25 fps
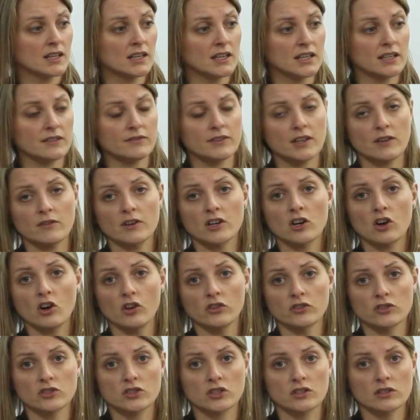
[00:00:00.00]
If they're
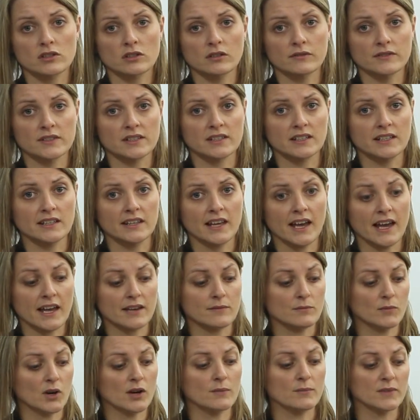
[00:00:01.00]
unconscious, obviously the
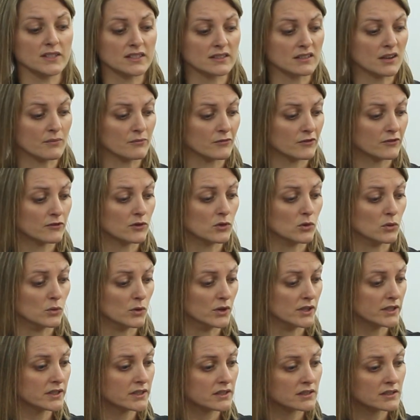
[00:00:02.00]
head might be slumped
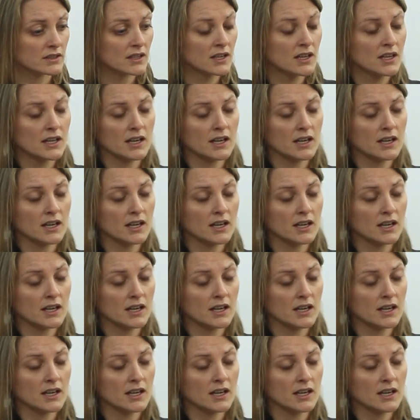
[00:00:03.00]
forwards,